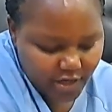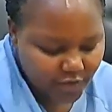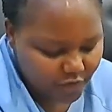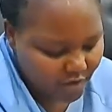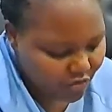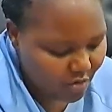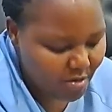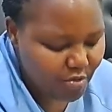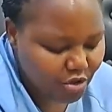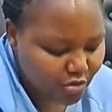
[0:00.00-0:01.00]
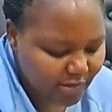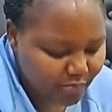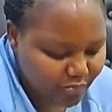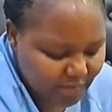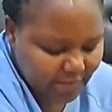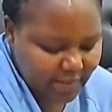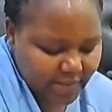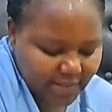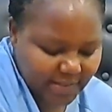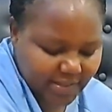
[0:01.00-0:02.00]
if your baby should
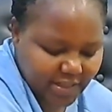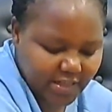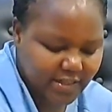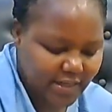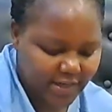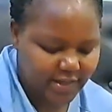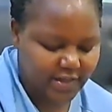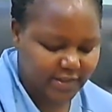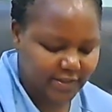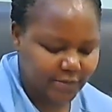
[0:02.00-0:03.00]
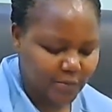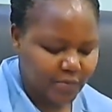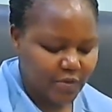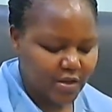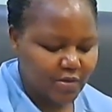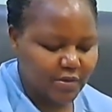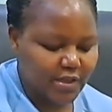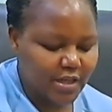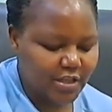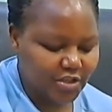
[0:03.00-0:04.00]
sit straight like this. You
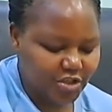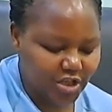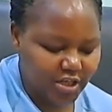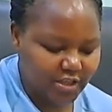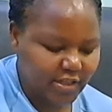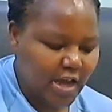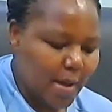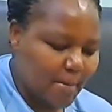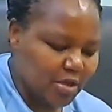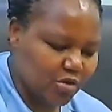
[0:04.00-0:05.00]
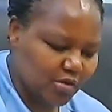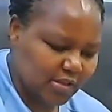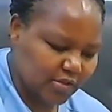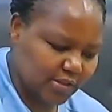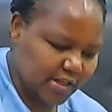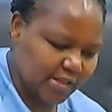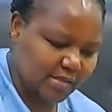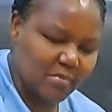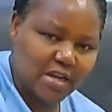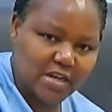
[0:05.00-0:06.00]
see he's straight. But when you see
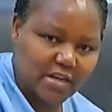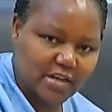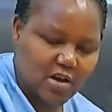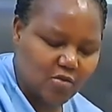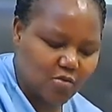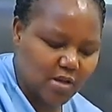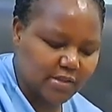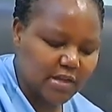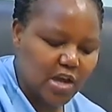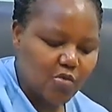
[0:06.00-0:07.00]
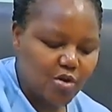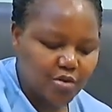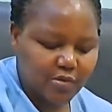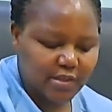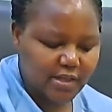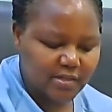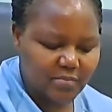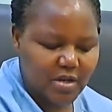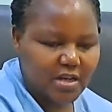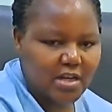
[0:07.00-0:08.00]
he's bending downwards. When you see he's
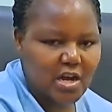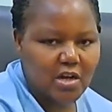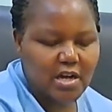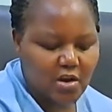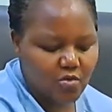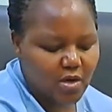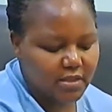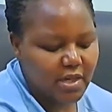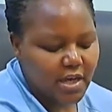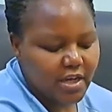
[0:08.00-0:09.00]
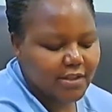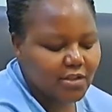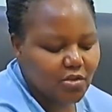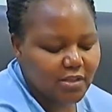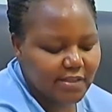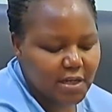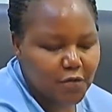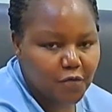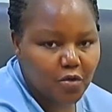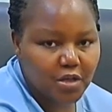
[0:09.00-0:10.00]
bending downwards, it's not
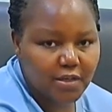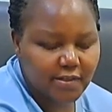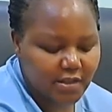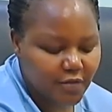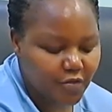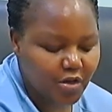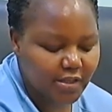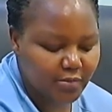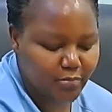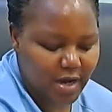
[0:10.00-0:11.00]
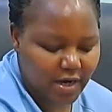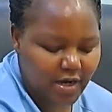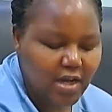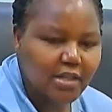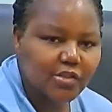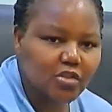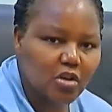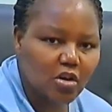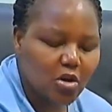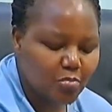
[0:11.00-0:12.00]
safe for his back.
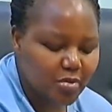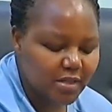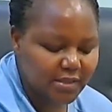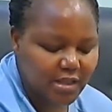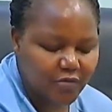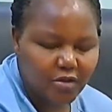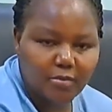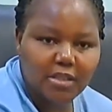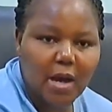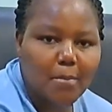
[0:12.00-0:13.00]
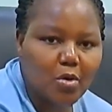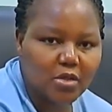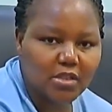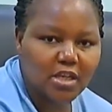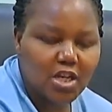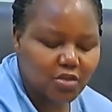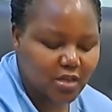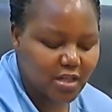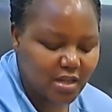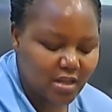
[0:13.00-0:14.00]
So please give him support
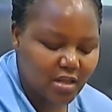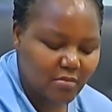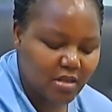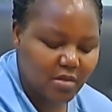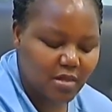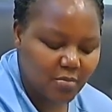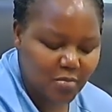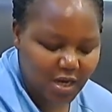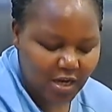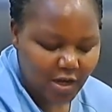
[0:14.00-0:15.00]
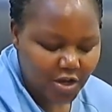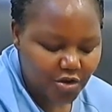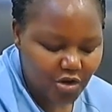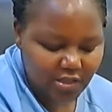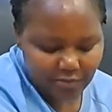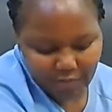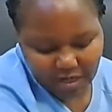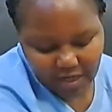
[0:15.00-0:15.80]
so that the back, you know, it's